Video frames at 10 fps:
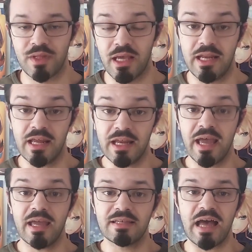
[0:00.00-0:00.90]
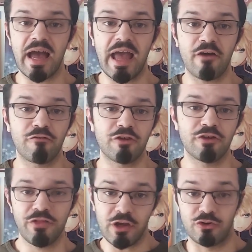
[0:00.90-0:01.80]
In any case, I have learned
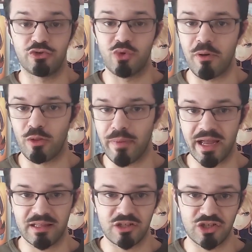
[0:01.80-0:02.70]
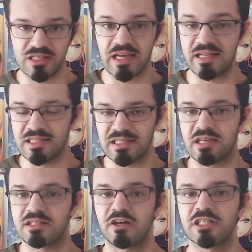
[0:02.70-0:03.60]
a thing or two about Mega Dungeon design since I
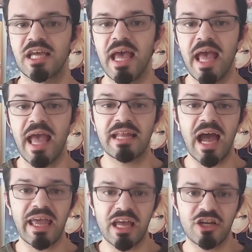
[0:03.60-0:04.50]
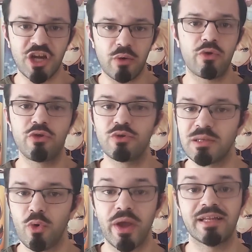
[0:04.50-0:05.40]
started, and I can share with you
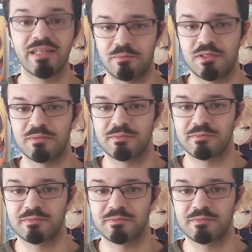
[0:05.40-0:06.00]
some quick tips.